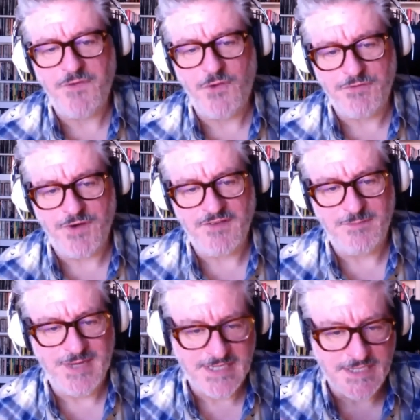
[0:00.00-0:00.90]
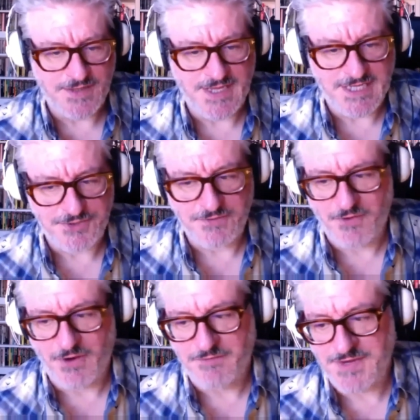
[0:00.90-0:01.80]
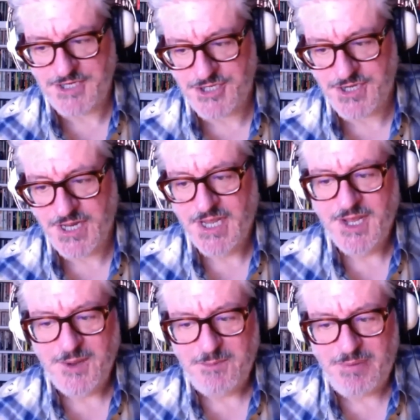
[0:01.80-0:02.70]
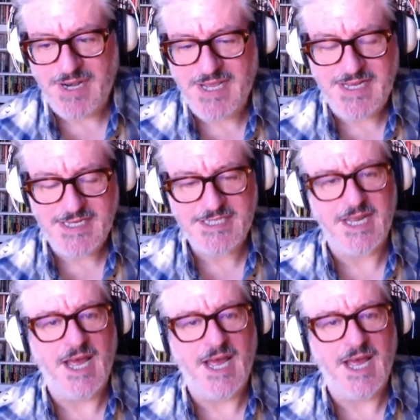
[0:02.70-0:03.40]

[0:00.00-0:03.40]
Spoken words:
45 minutes on the history of crime fiction. Please